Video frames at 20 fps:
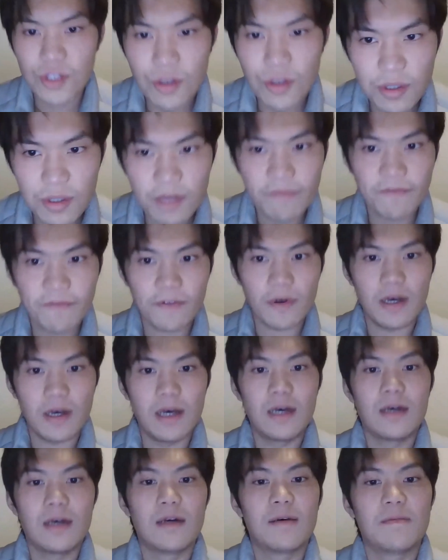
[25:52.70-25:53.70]

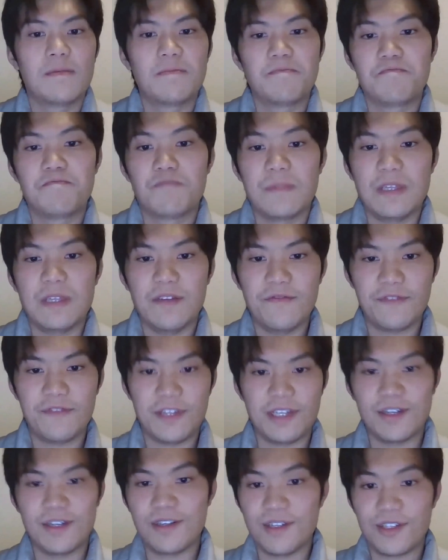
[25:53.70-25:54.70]
if there
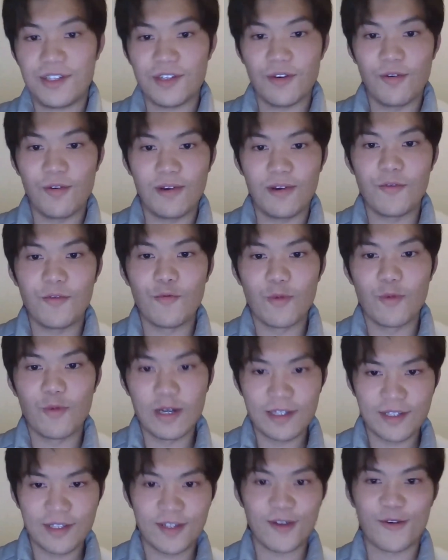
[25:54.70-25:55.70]
is only one
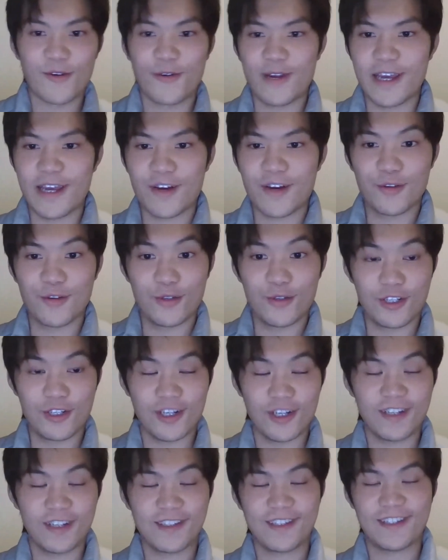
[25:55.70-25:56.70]
story I could
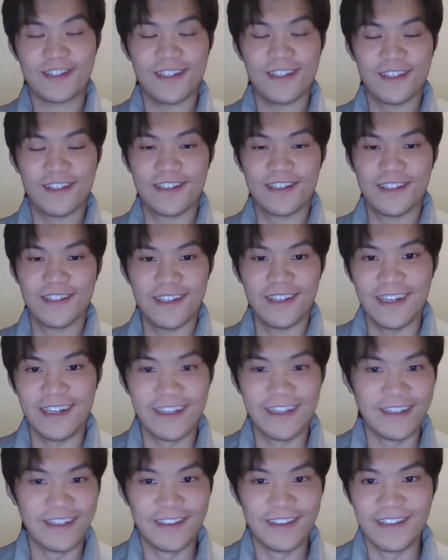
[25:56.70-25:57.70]
just
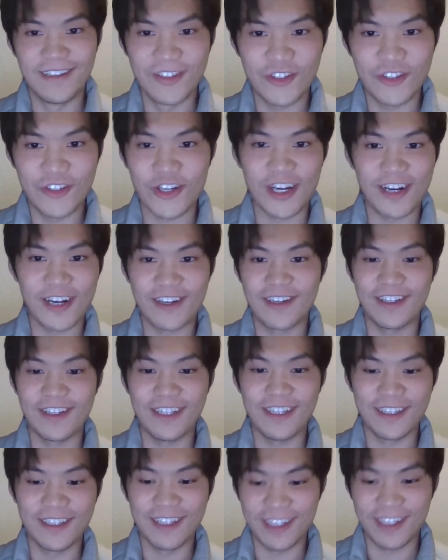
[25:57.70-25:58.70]
share in
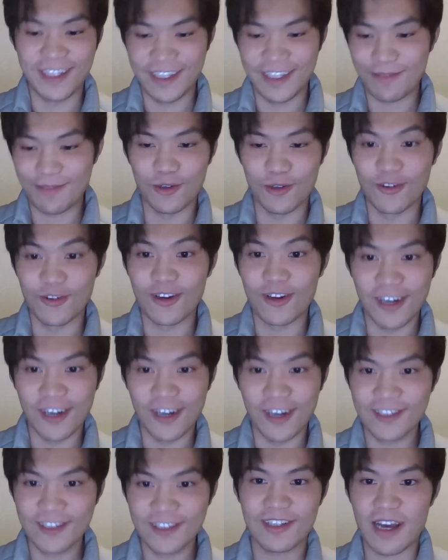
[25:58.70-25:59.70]
this
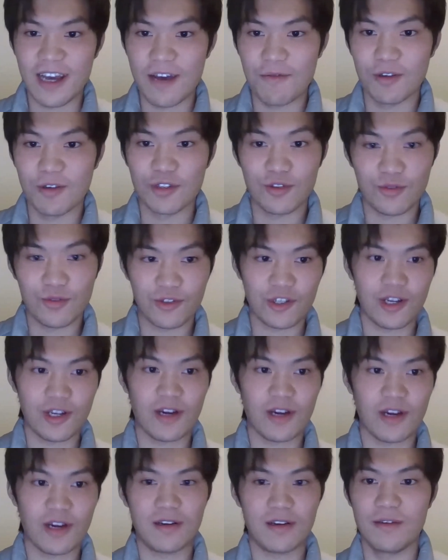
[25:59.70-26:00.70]
podcast, I want to
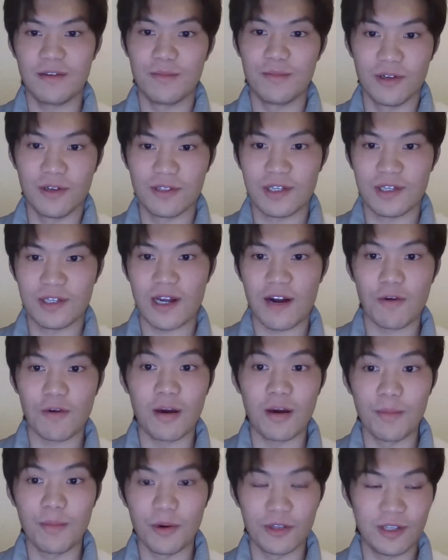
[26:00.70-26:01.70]
share about our
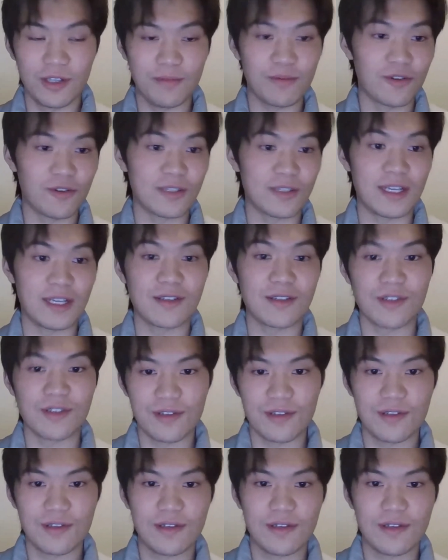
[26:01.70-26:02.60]
onboarding processes